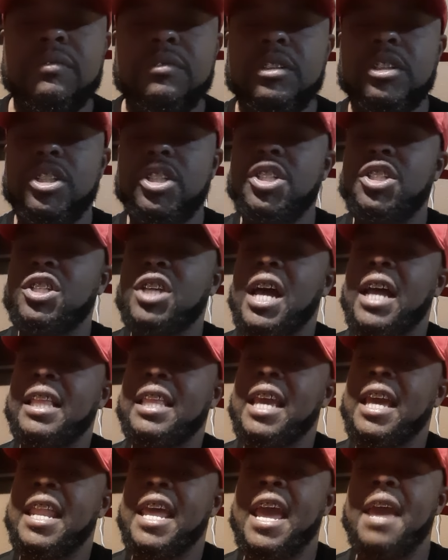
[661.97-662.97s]
She
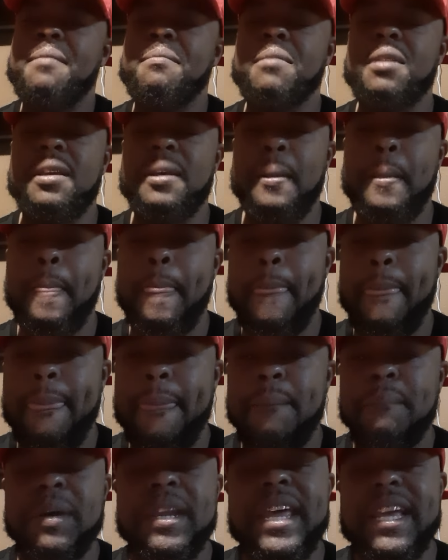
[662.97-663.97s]
shot that at me.
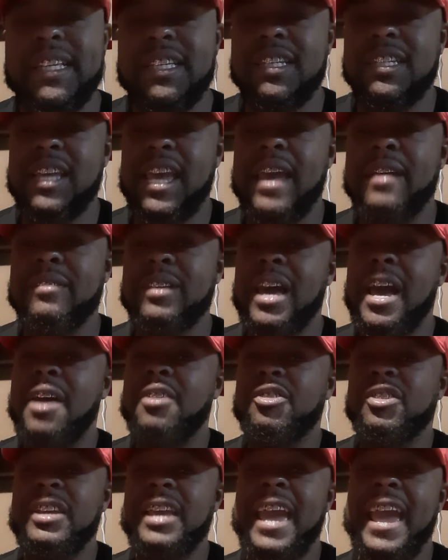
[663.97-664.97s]
But at the same
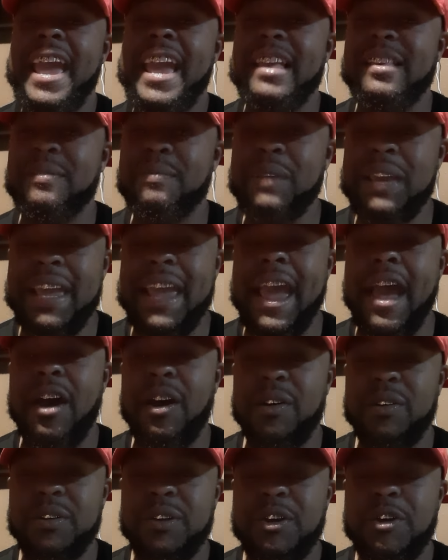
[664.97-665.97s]
time, she asked me
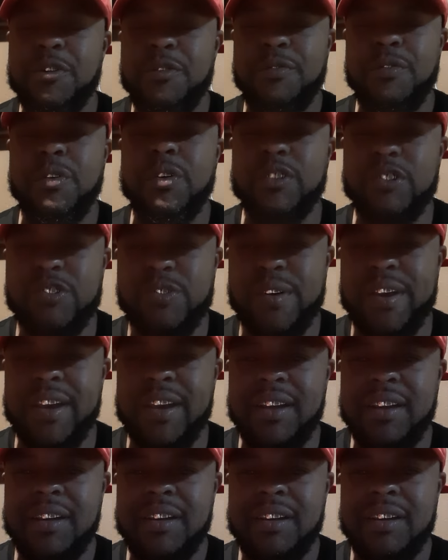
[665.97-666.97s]
out for a
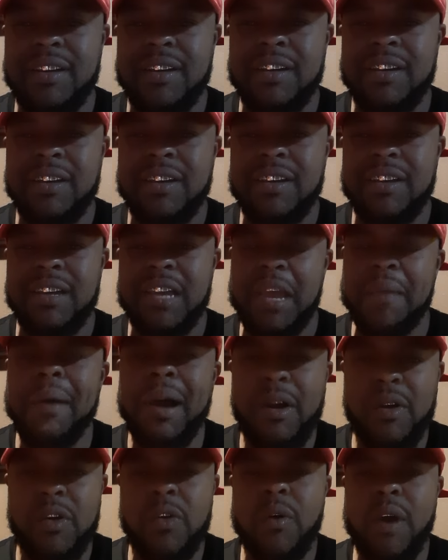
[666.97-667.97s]
drink. Am
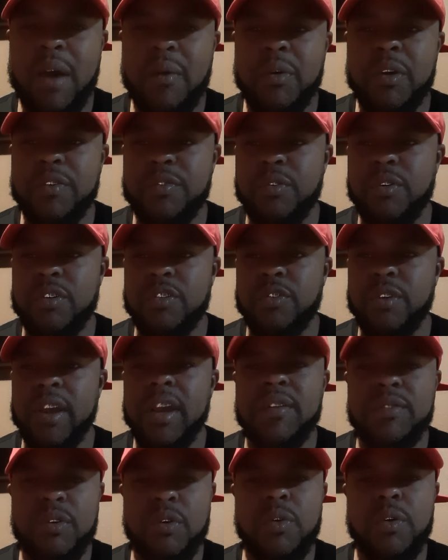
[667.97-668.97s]
I going to go out with her for a
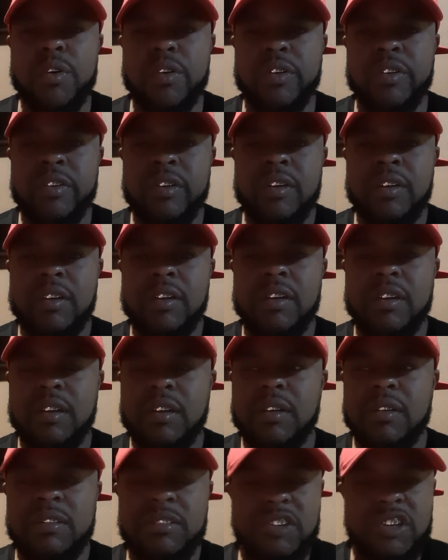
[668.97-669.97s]
drink? Of course.
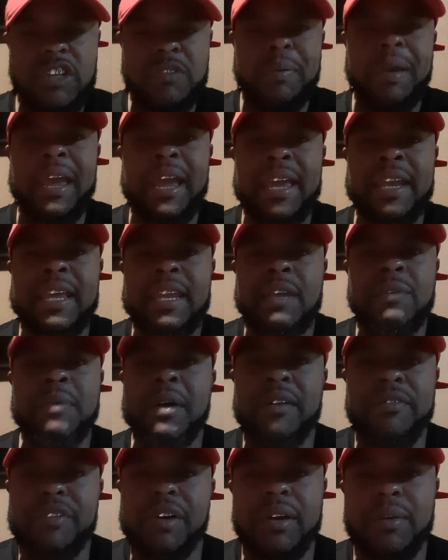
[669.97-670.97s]
She's paying any
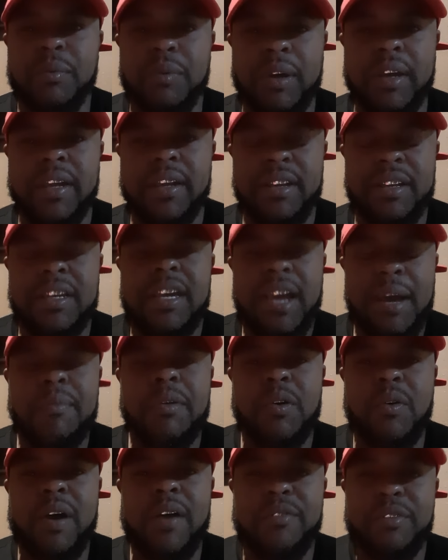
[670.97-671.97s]
motherfucking way. Yeah, I'm
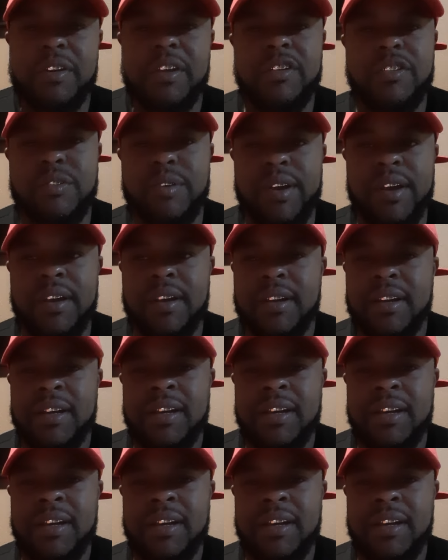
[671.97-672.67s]
going to go out for that drink.